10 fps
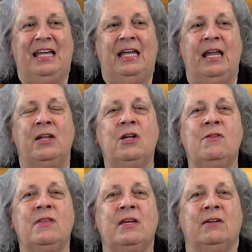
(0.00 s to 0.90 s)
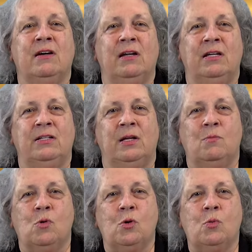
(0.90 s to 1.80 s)
And I knew then God had done
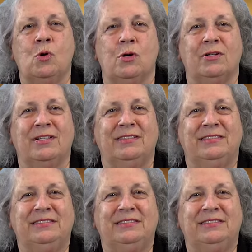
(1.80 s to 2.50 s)
more work.